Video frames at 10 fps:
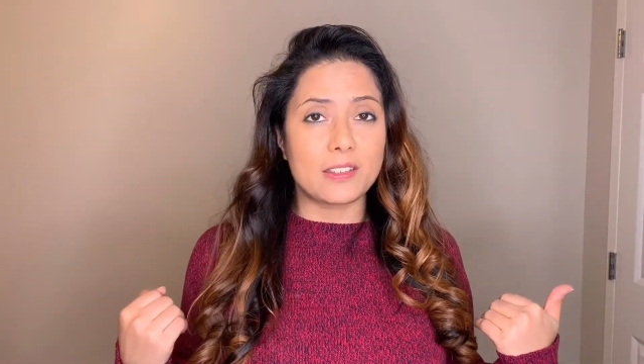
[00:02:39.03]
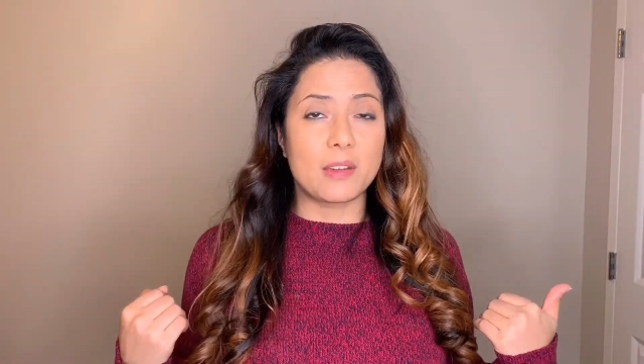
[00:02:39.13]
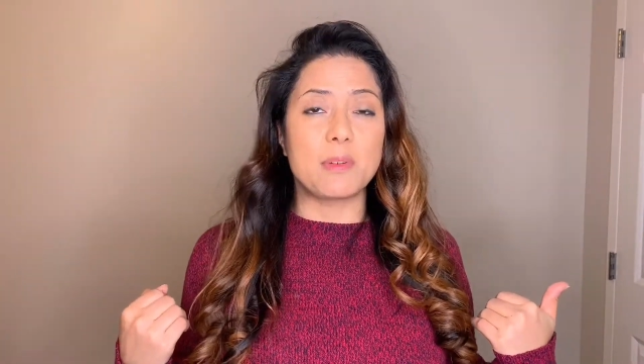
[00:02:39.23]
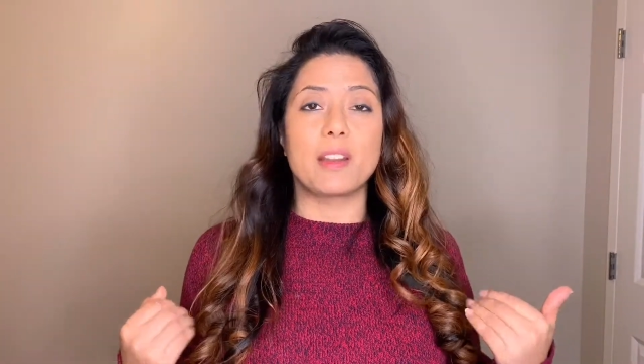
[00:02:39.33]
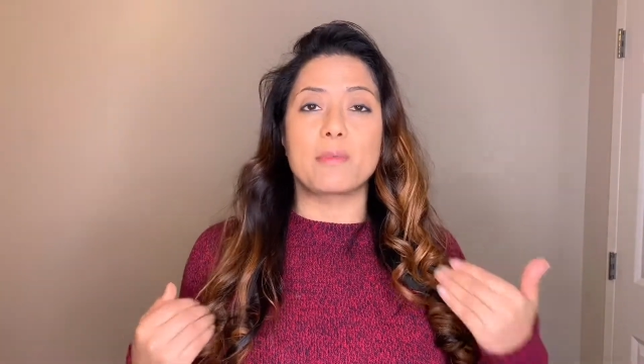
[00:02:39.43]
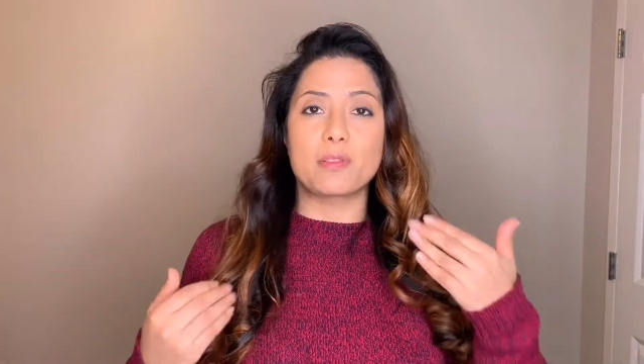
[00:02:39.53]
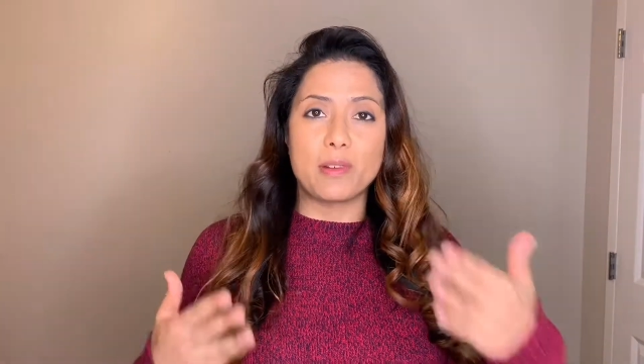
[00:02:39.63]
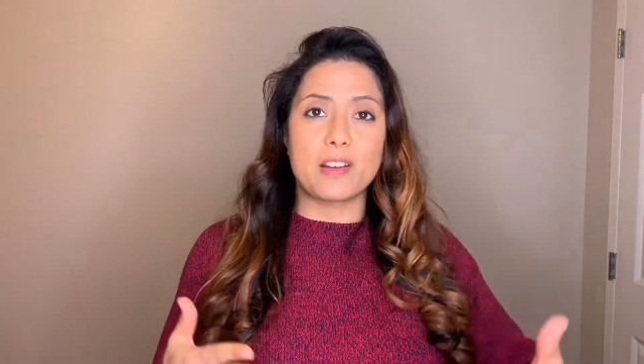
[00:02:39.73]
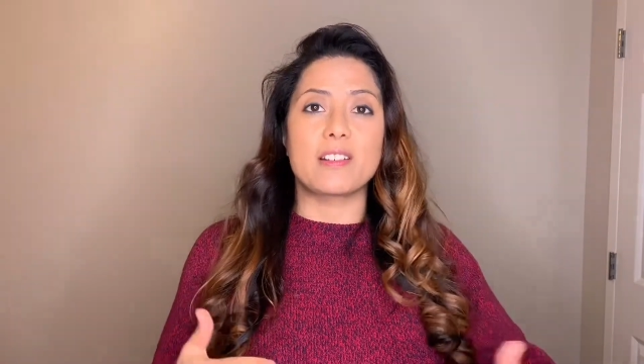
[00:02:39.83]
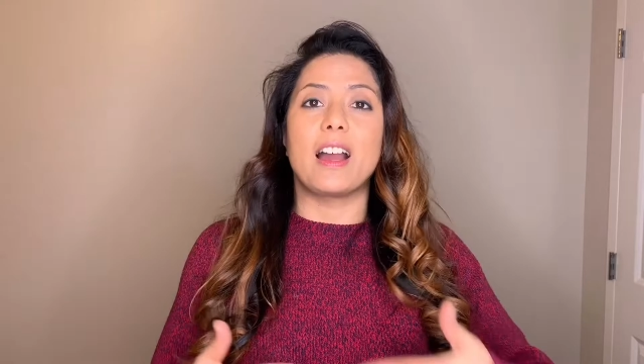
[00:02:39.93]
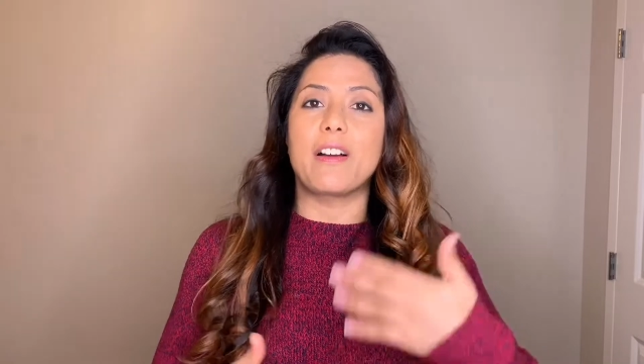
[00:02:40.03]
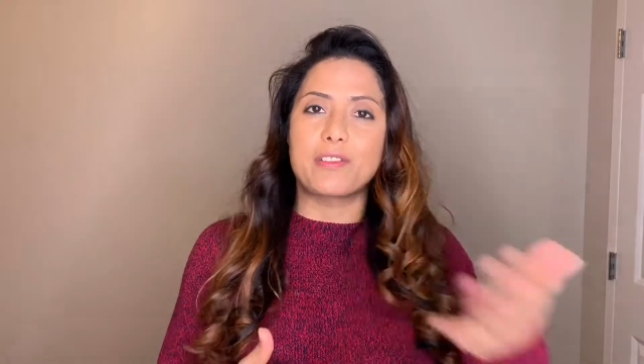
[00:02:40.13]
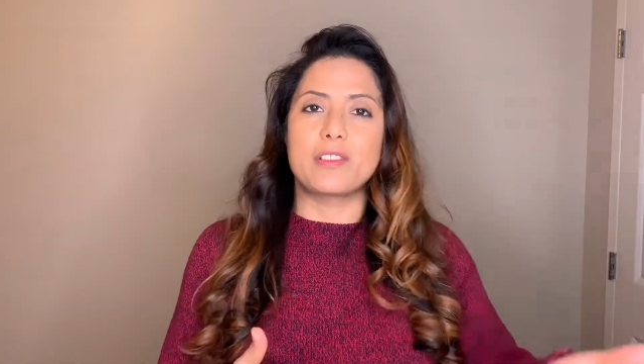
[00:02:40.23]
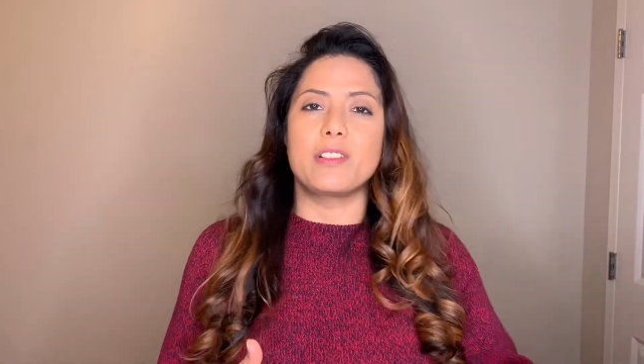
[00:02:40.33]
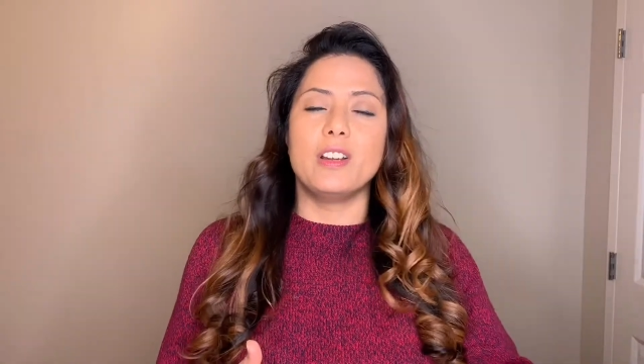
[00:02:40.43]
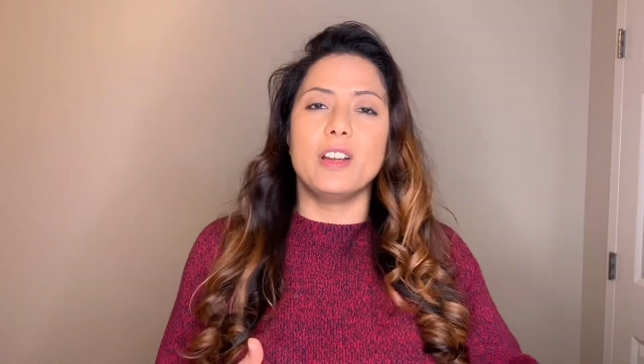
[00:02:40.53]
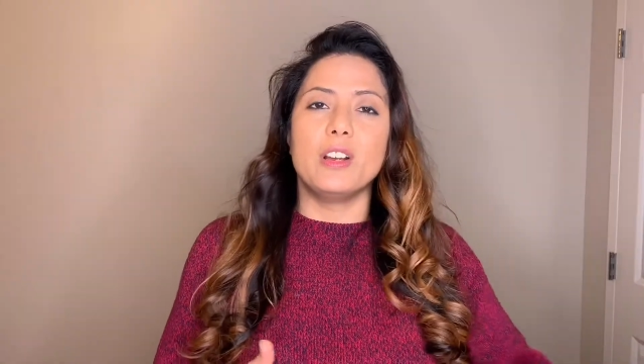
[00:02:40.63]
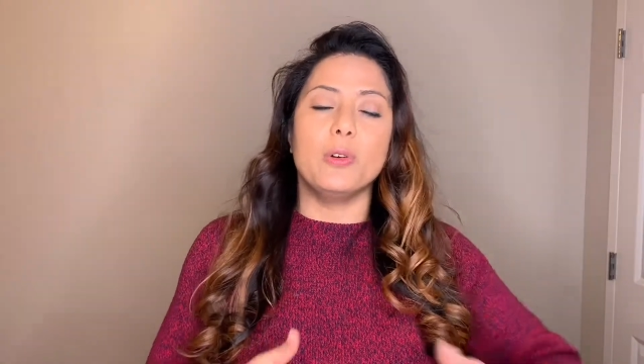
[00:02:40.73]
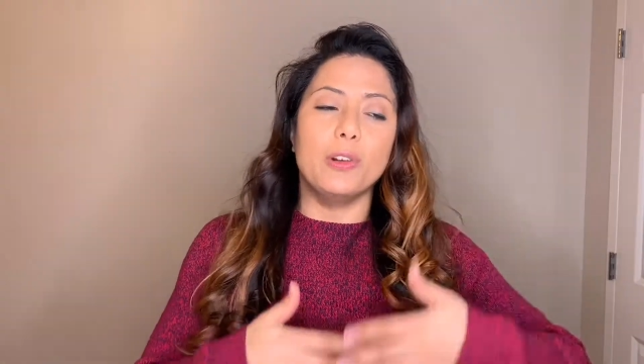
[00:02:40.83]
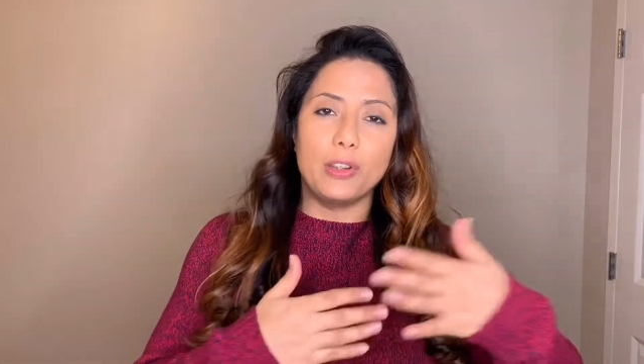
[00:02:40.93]
they become smarter after
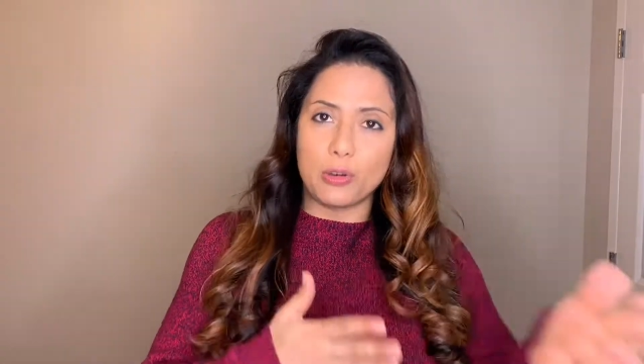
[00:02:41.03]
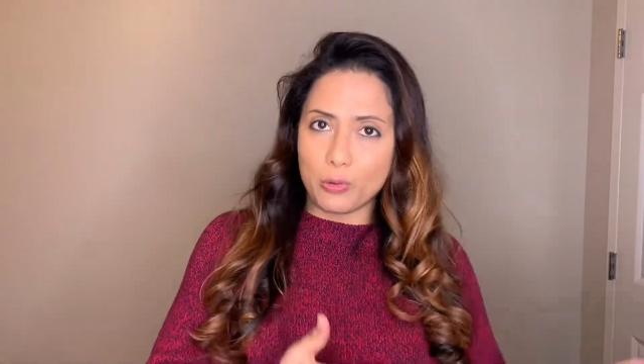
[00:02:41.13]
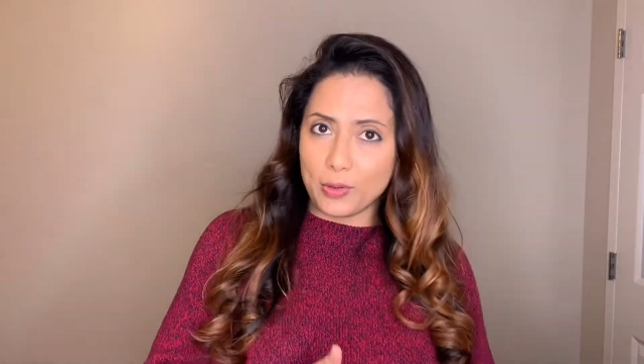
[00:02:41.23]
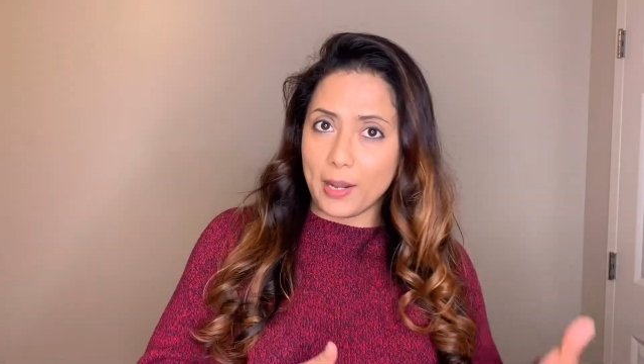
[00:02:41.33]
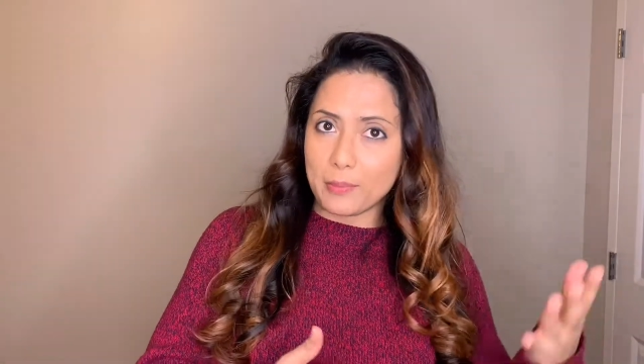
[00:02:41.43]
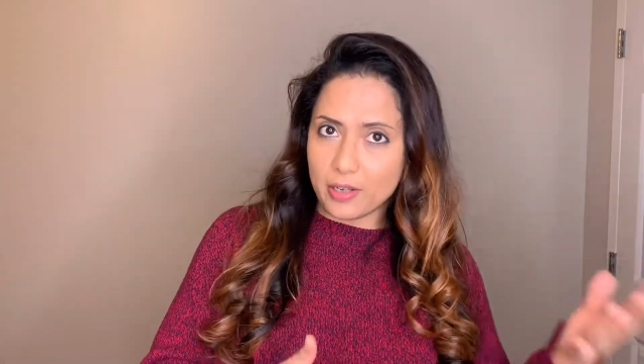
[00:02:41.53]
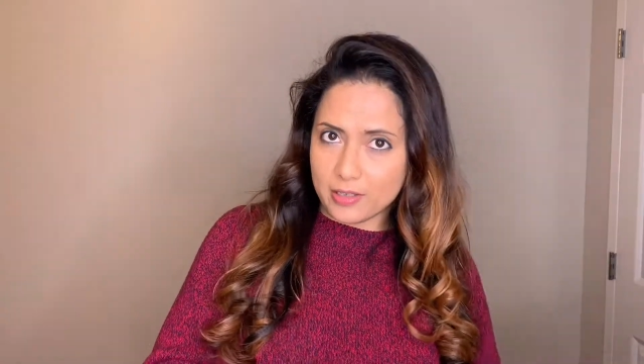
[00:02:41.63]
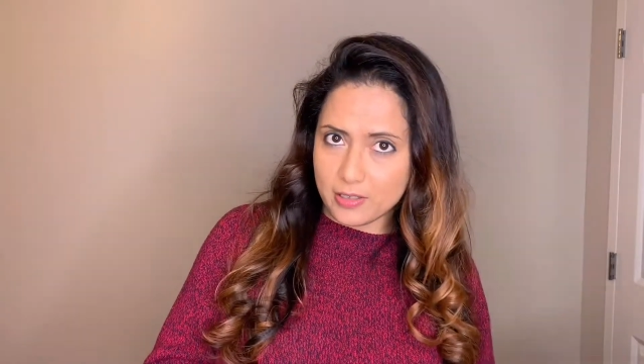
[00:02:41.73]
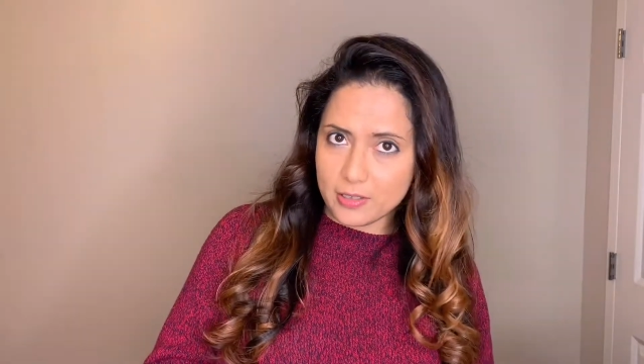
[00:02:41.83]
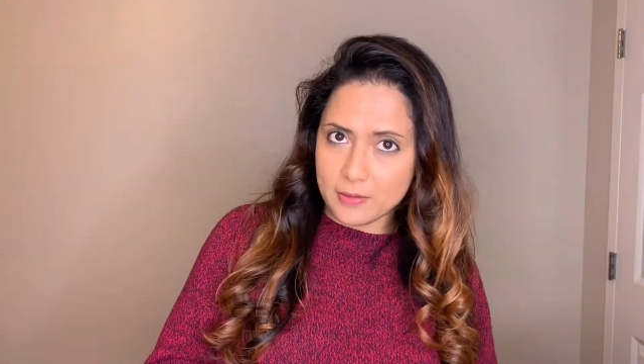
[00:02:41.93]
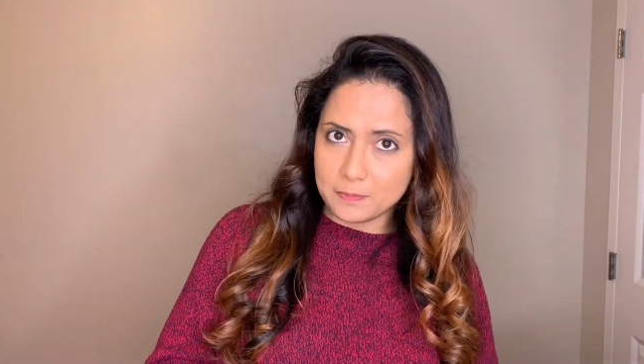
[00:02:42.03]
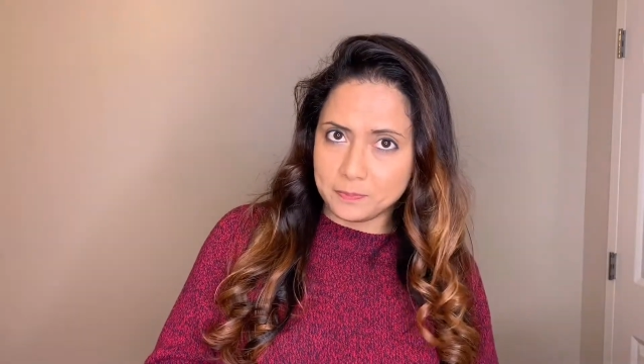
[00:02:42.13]
going through that process.